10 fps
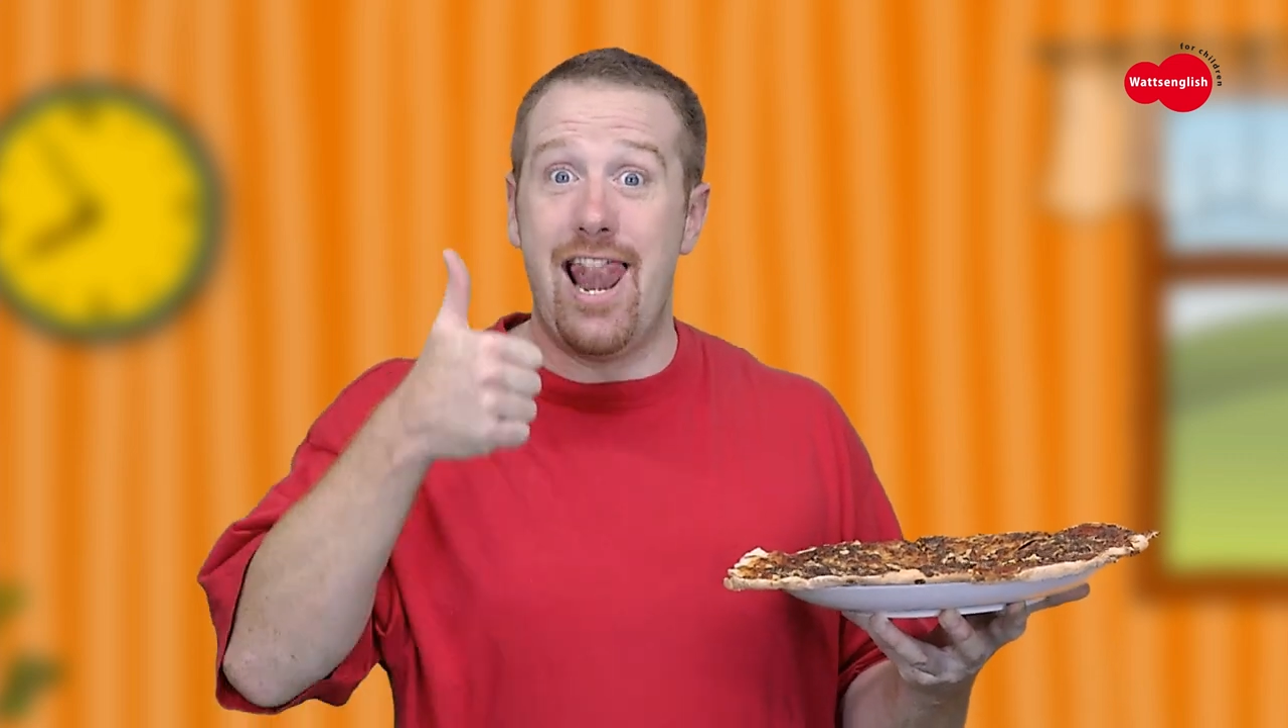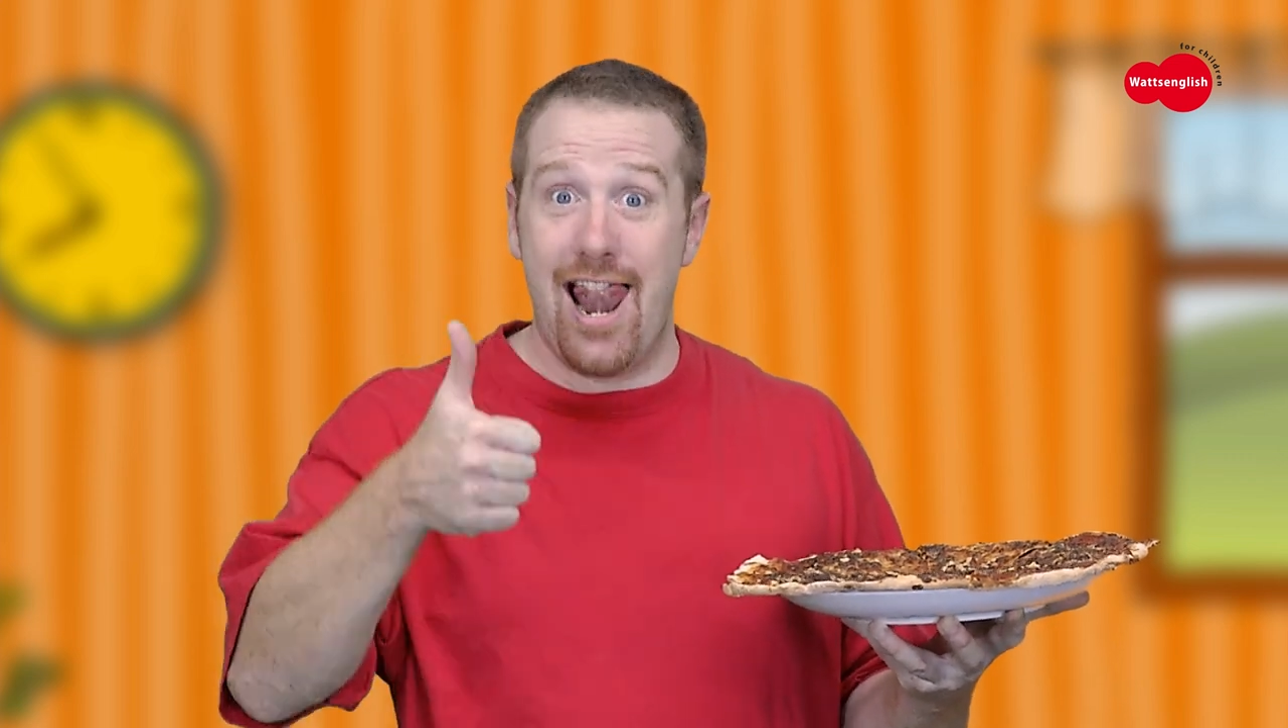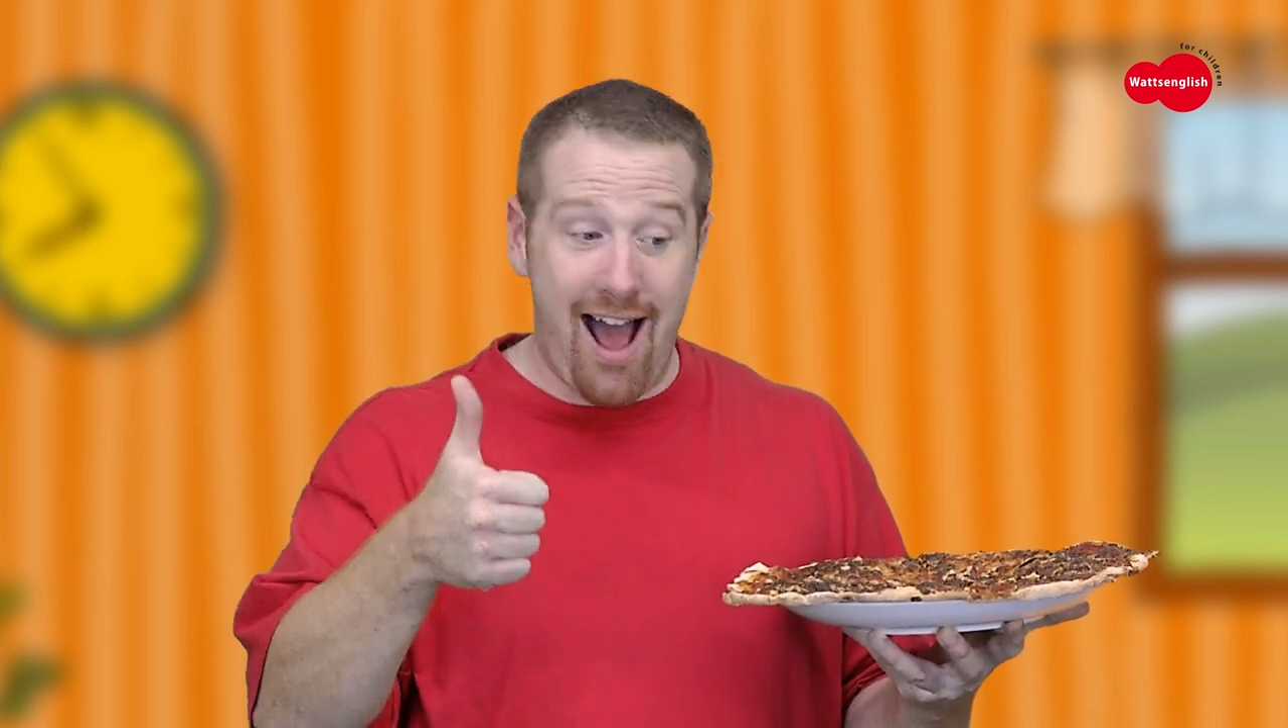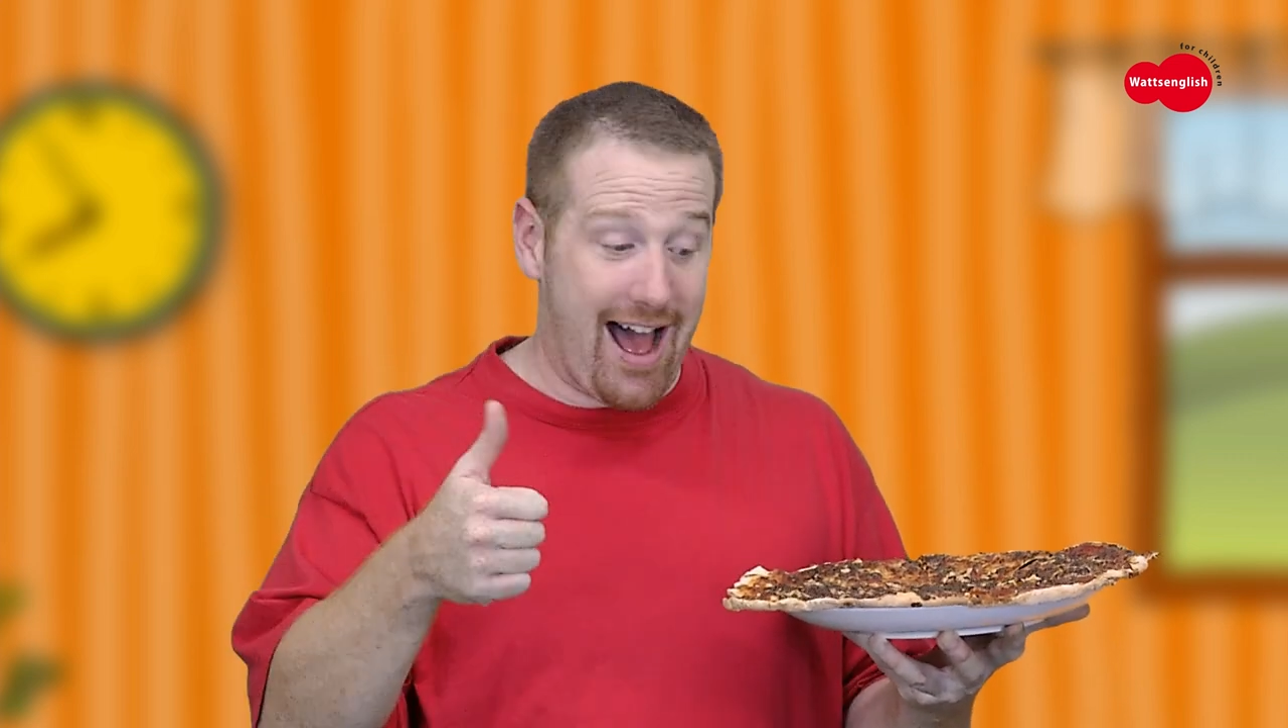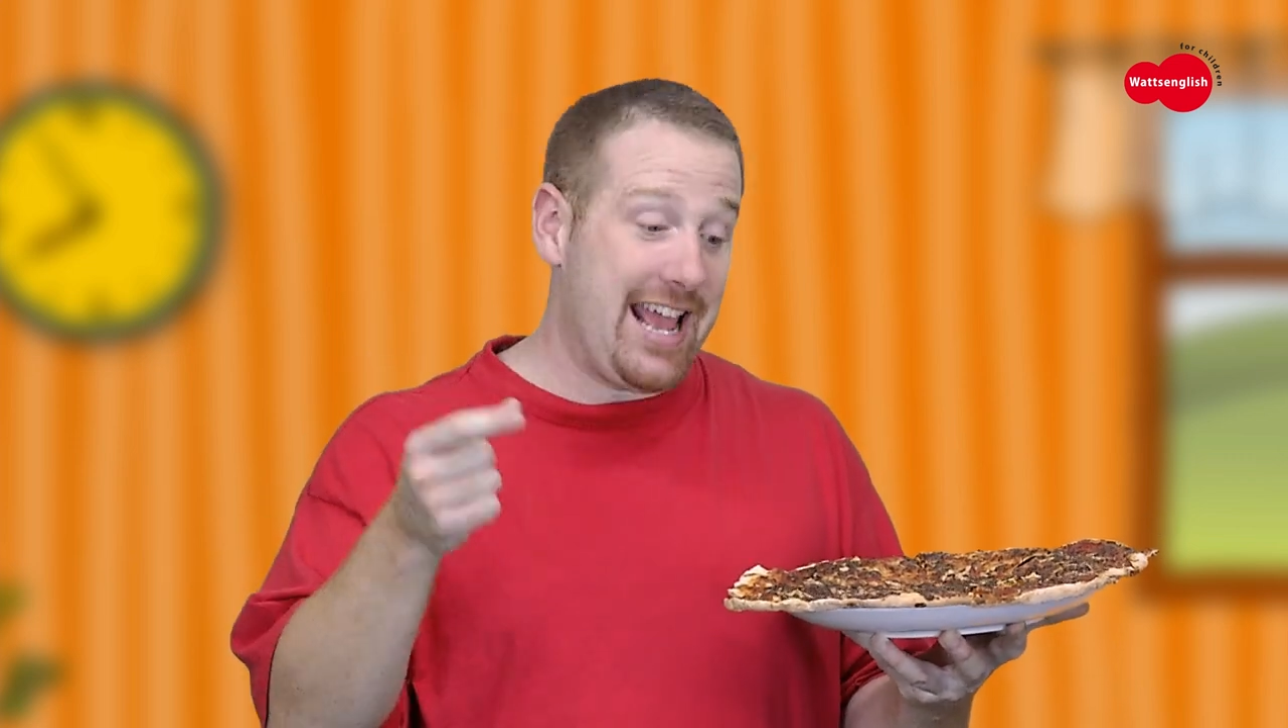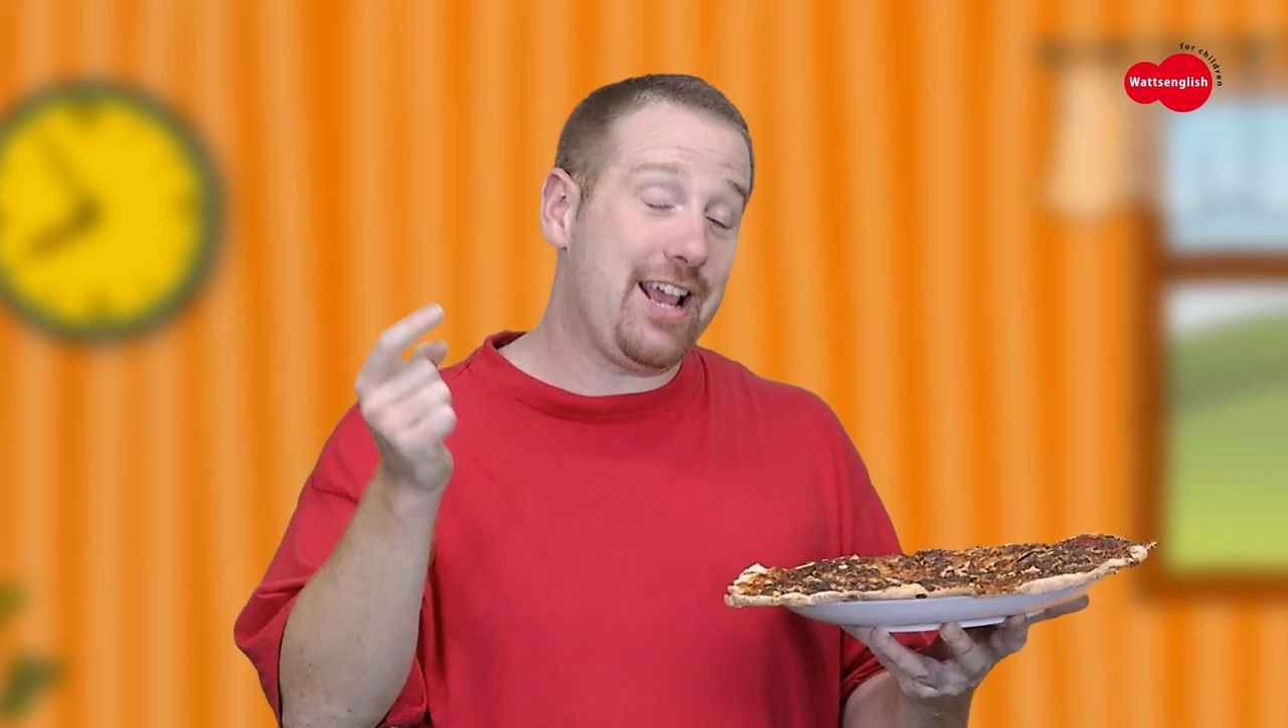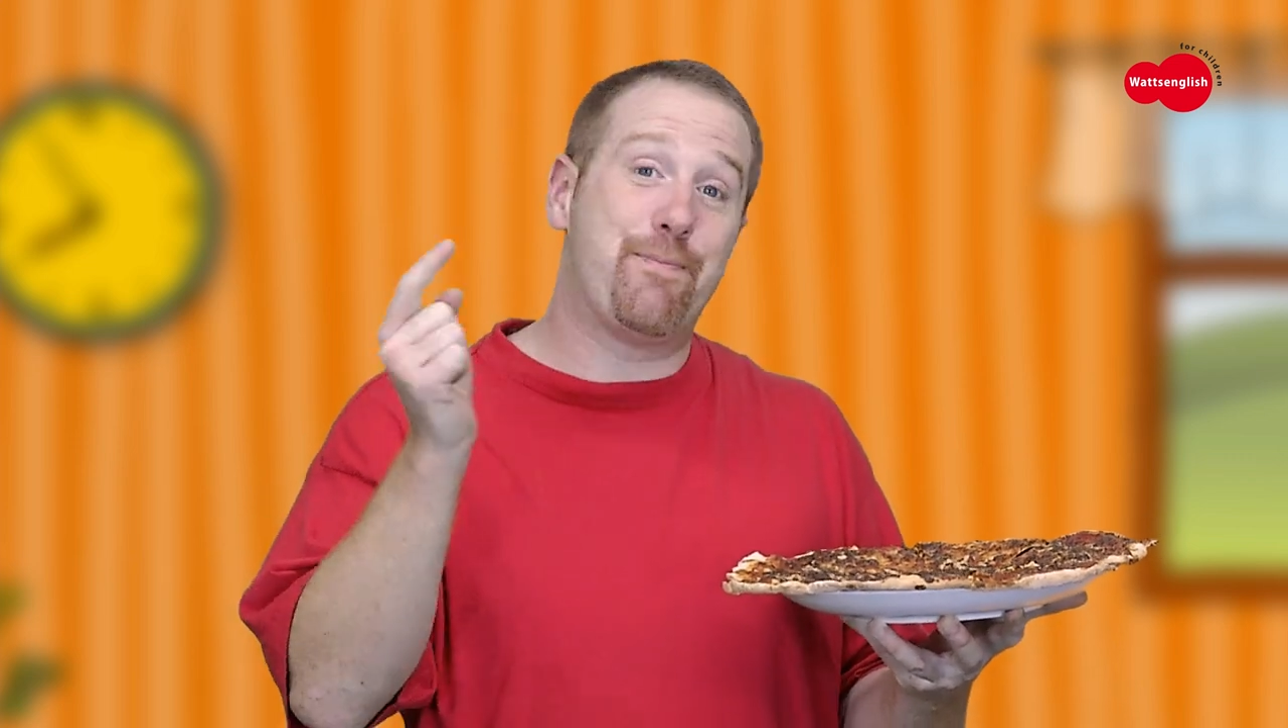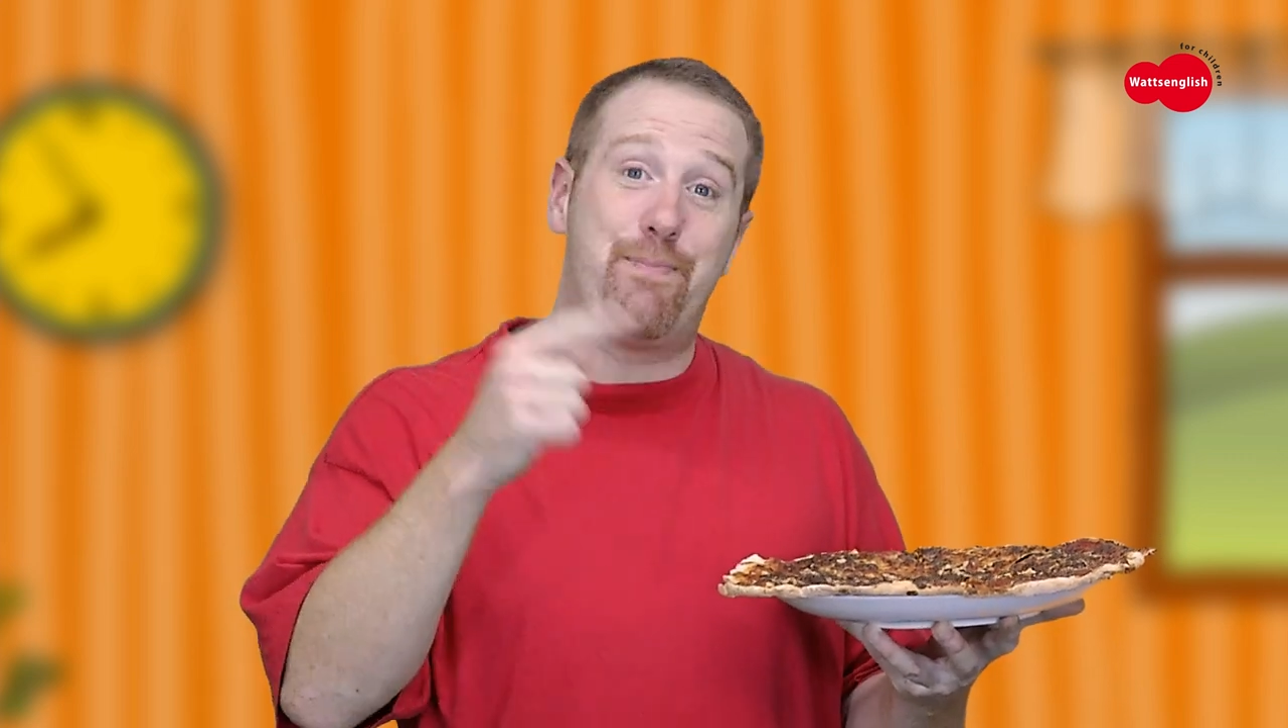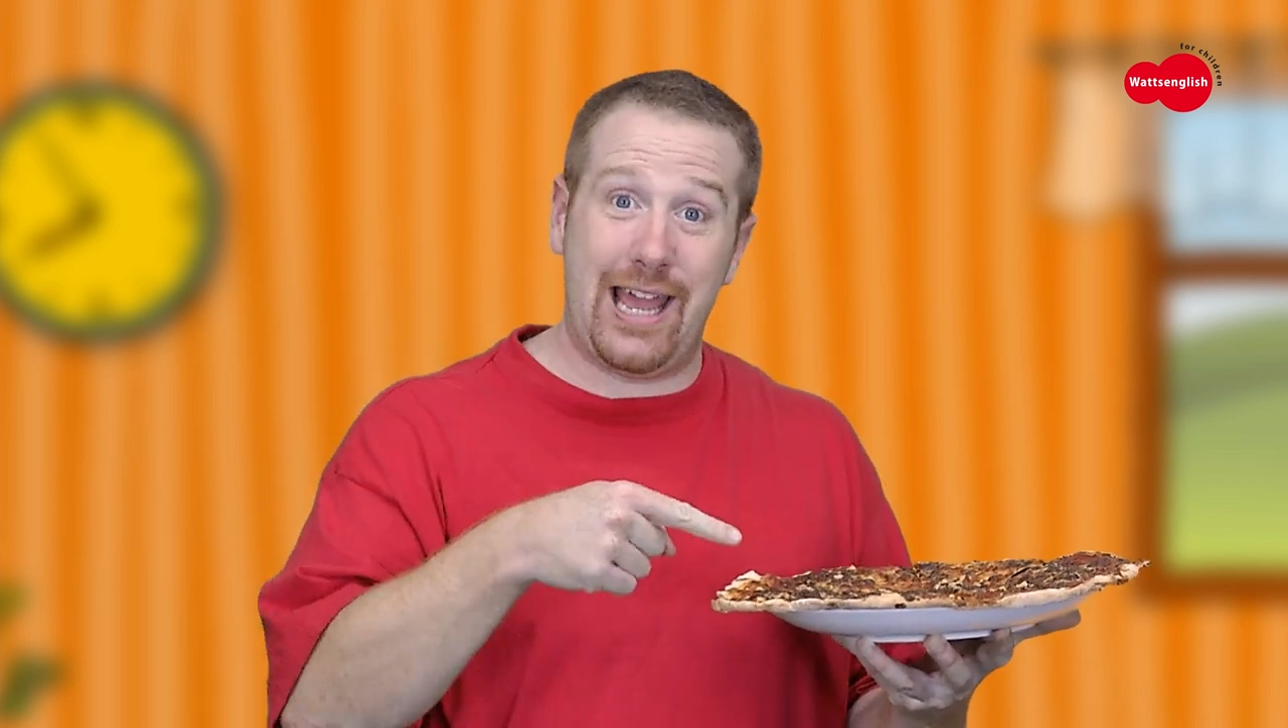like